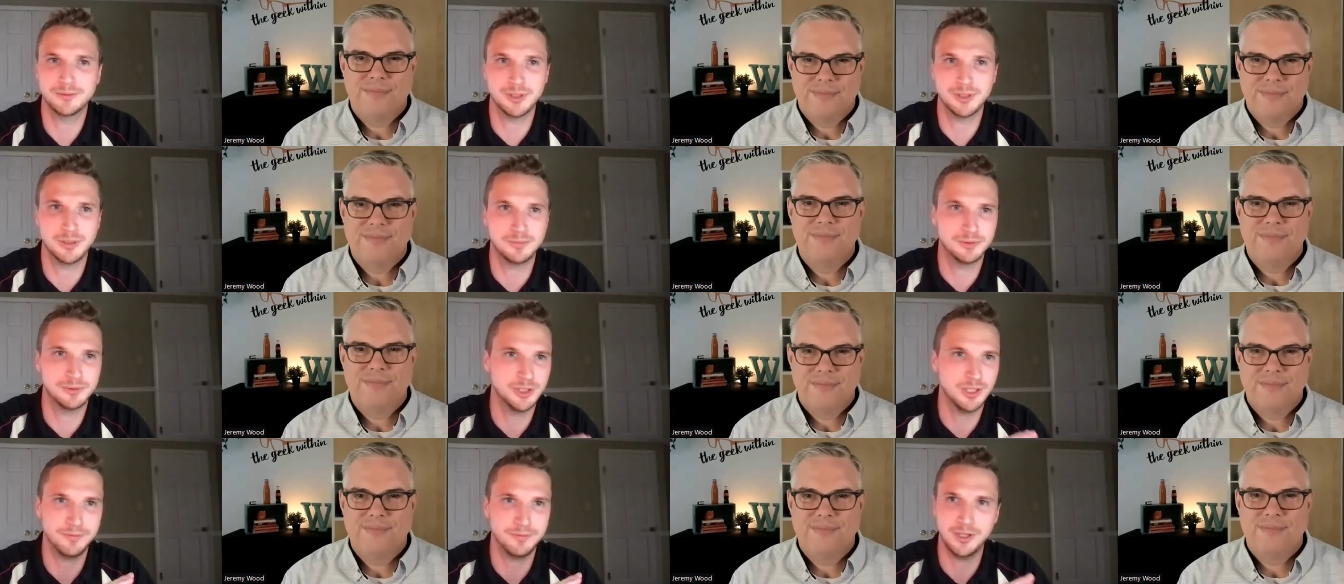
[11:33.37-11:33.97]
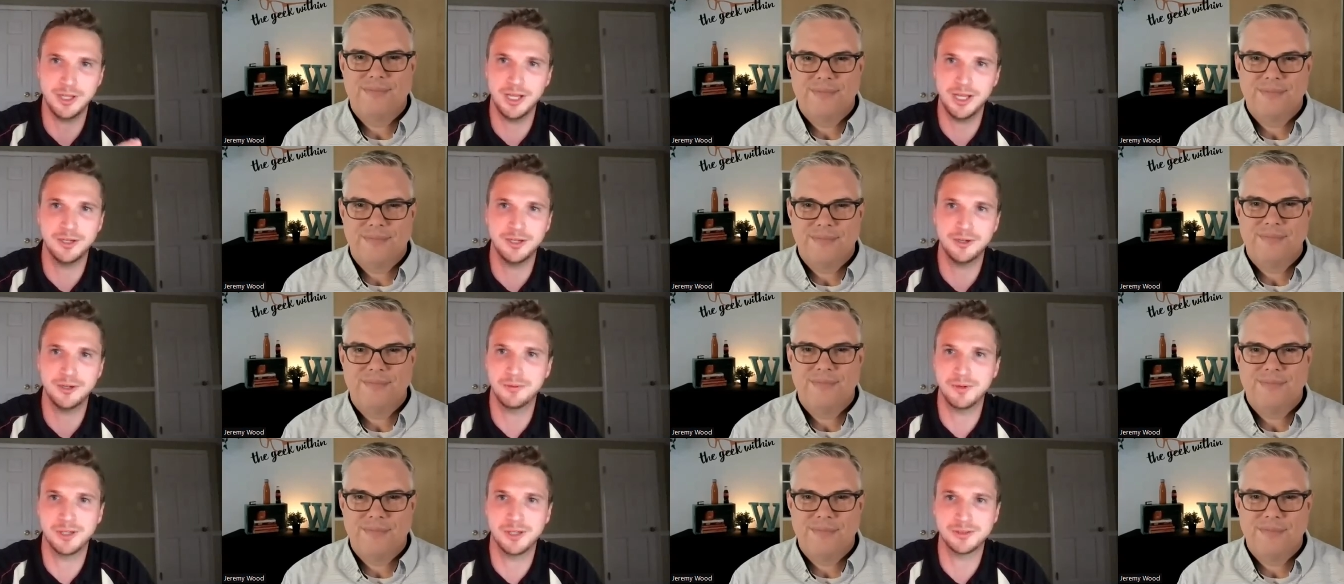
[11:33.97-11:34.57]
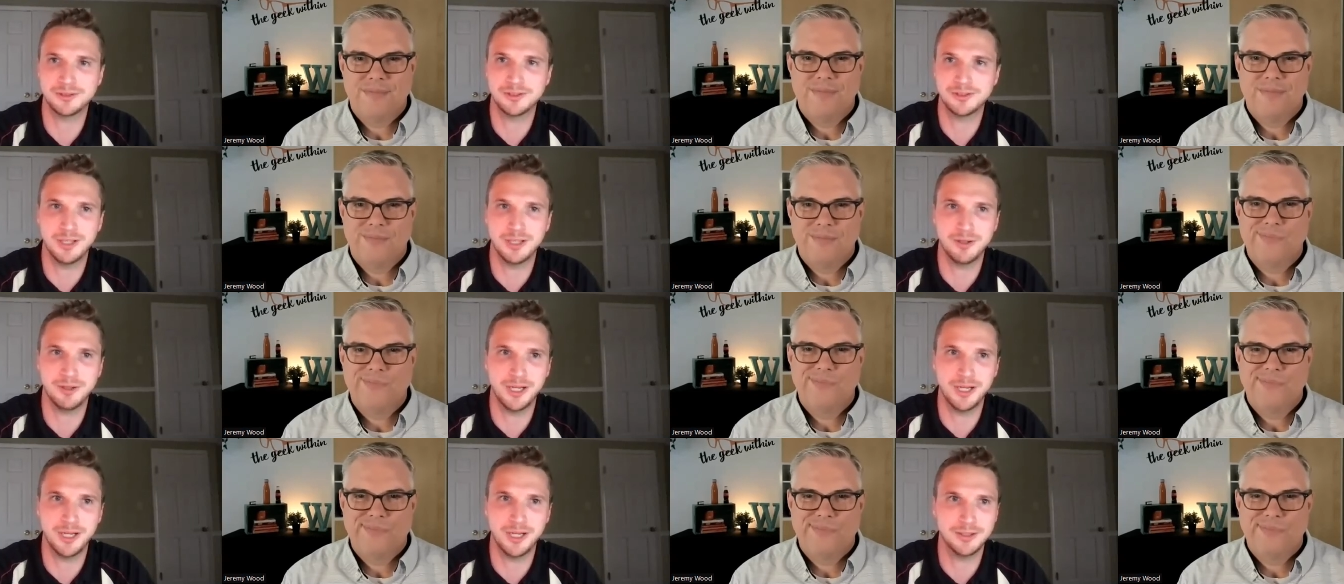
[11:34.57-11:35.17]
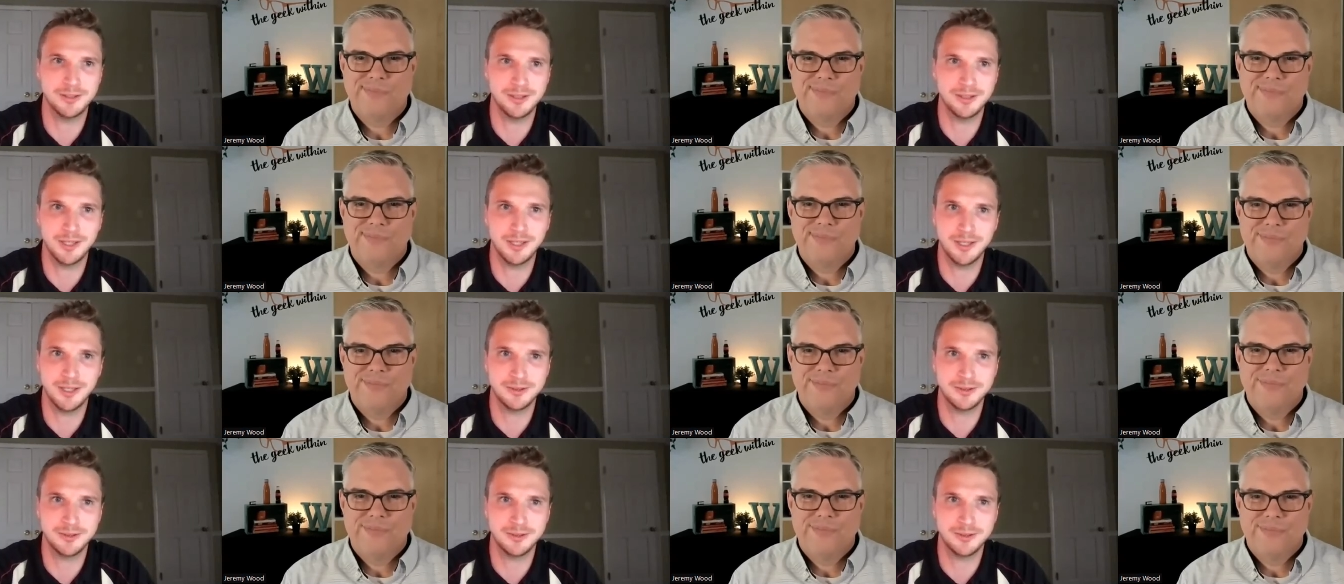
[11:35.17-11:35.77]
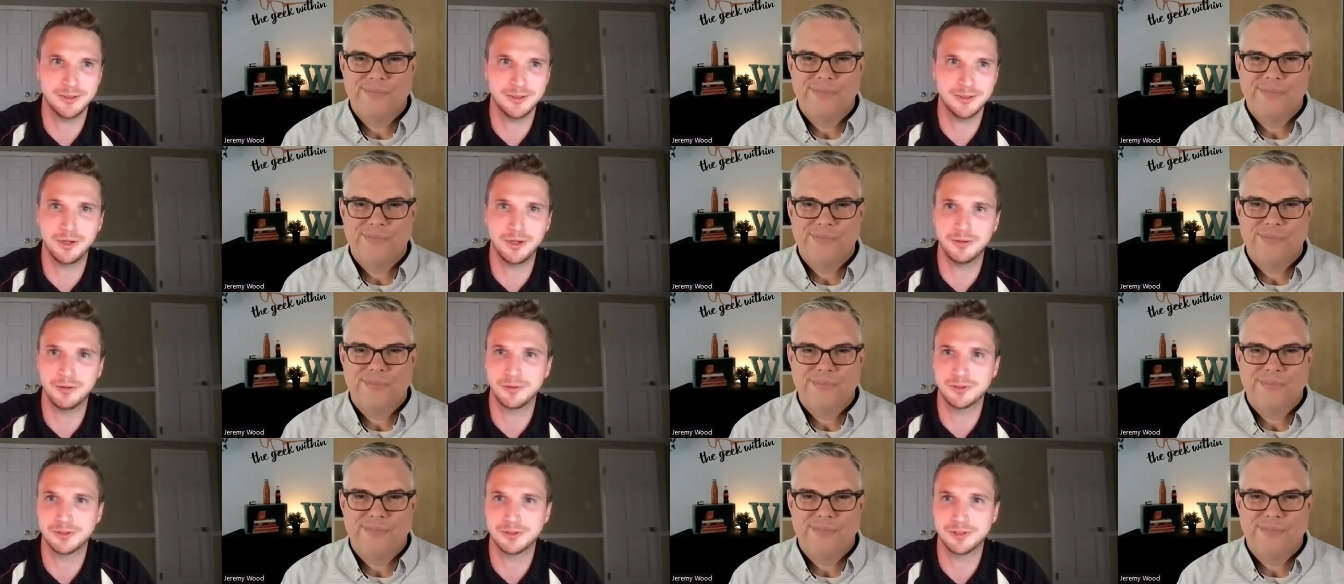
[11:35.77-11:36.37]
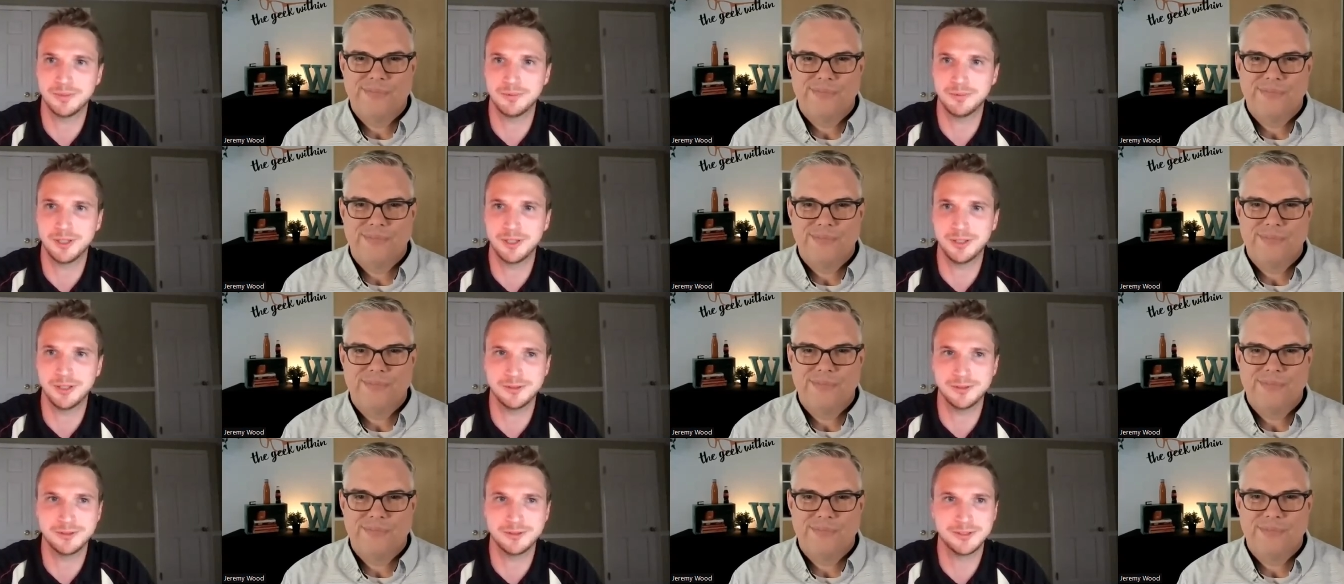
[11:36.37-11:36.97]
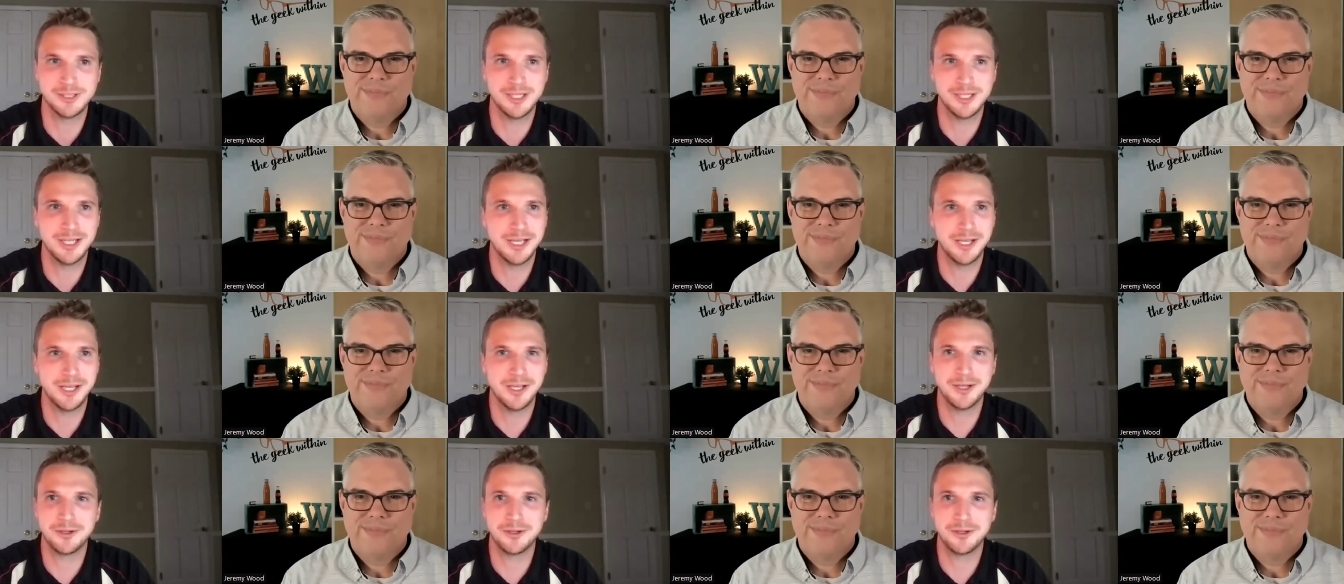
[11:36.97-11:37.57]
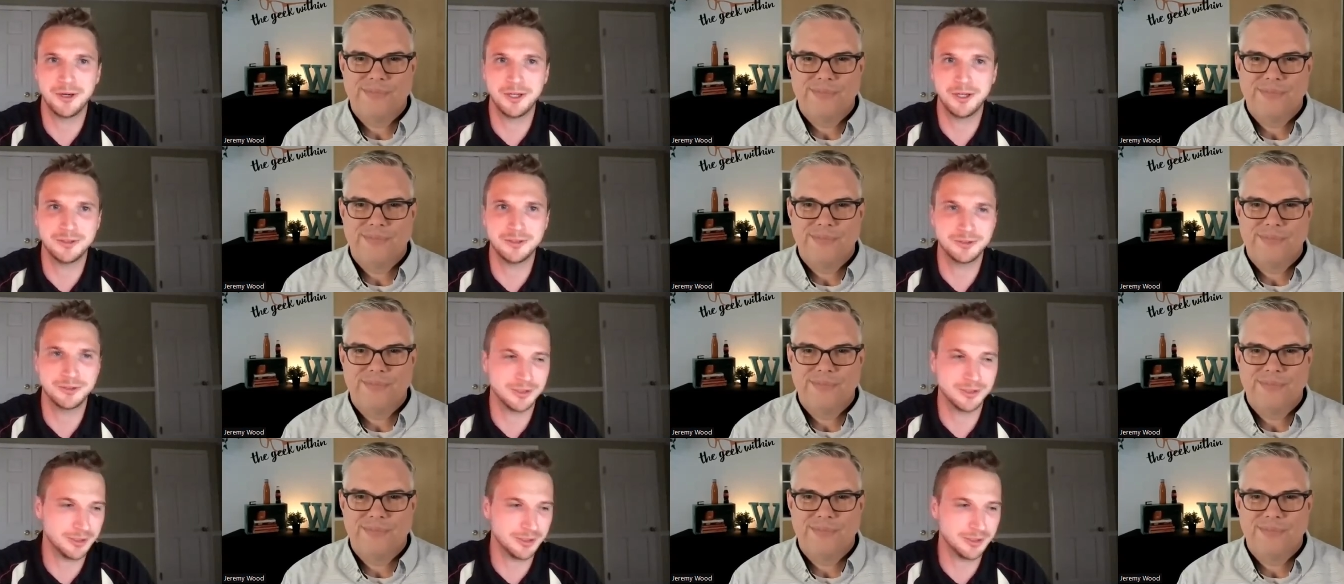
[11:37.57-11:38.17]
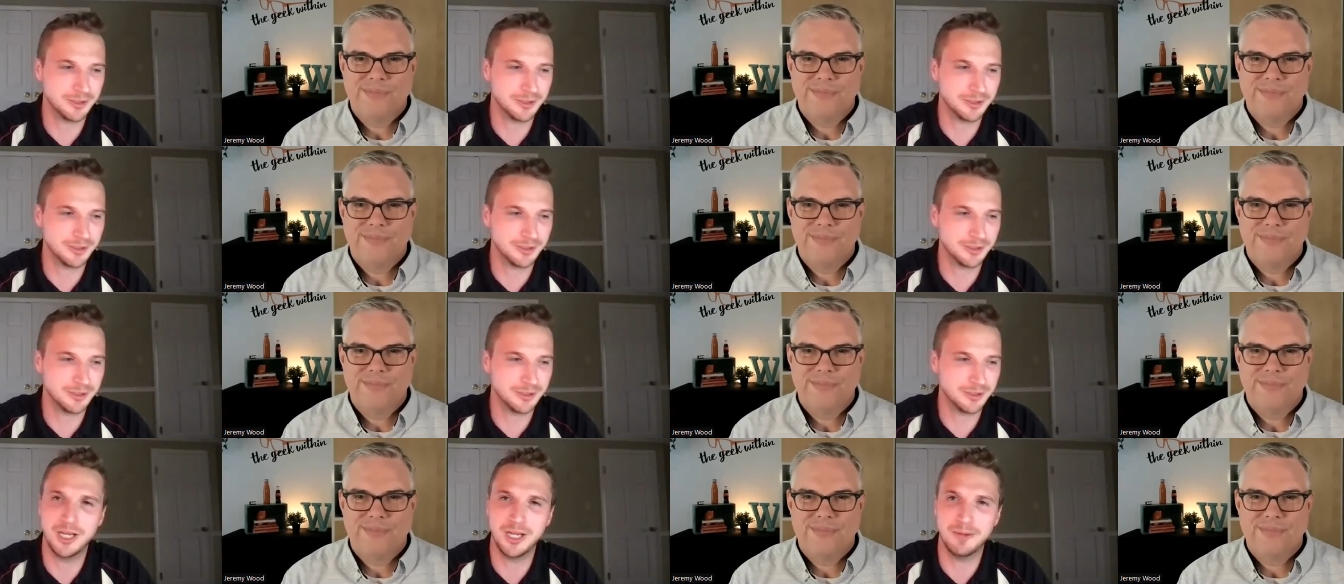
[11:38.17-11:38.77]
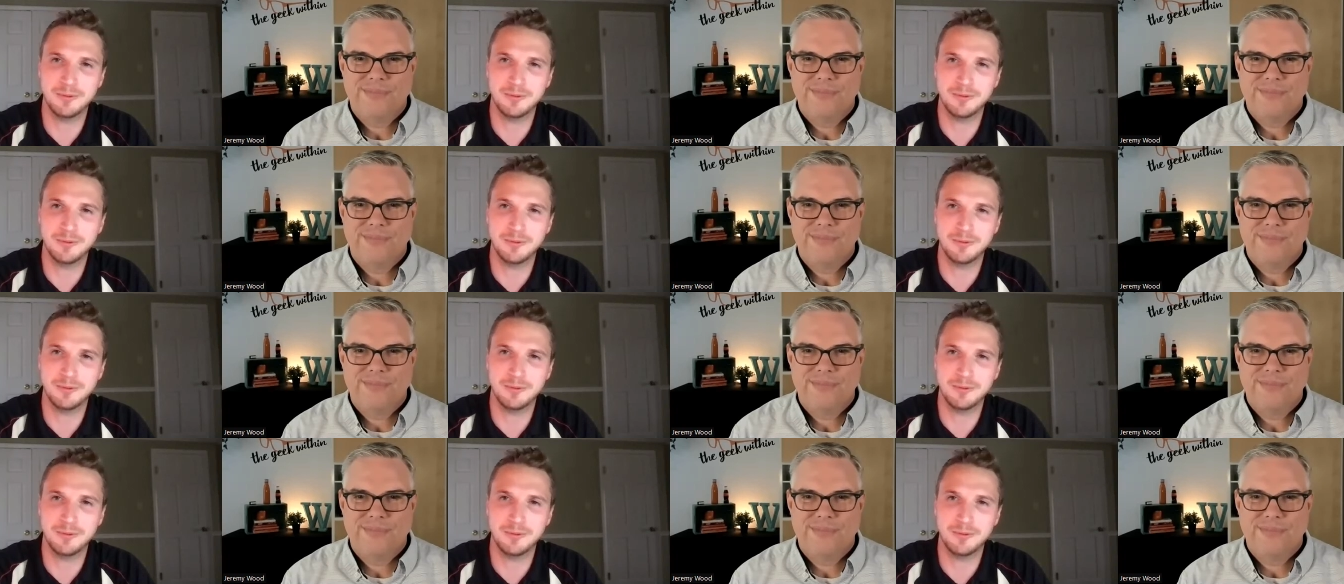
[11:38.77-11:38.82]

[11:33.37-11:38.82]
Speaker 1: Some stuff you got to do while it's daylight. Don't want to run over something and cause quite a bit of